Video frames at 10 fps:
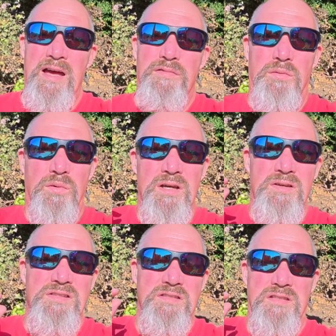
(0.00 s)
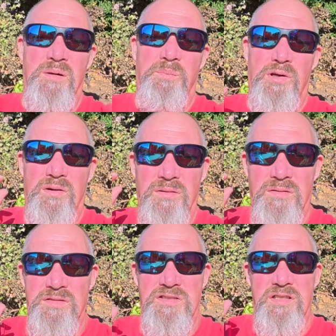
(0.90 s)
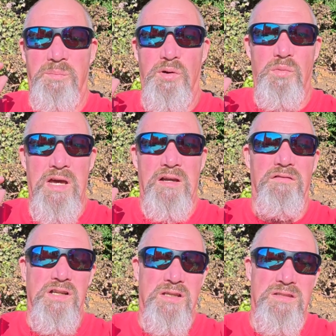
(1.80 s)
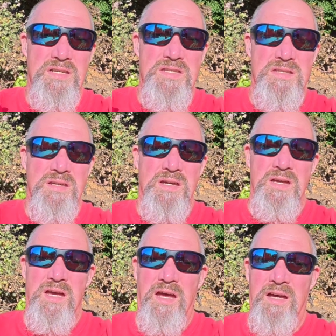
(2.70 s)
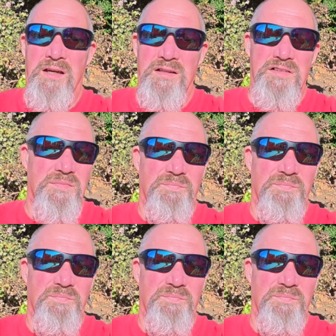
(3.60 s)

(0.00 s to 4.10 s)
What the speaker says: I have a real simple way to look at this, and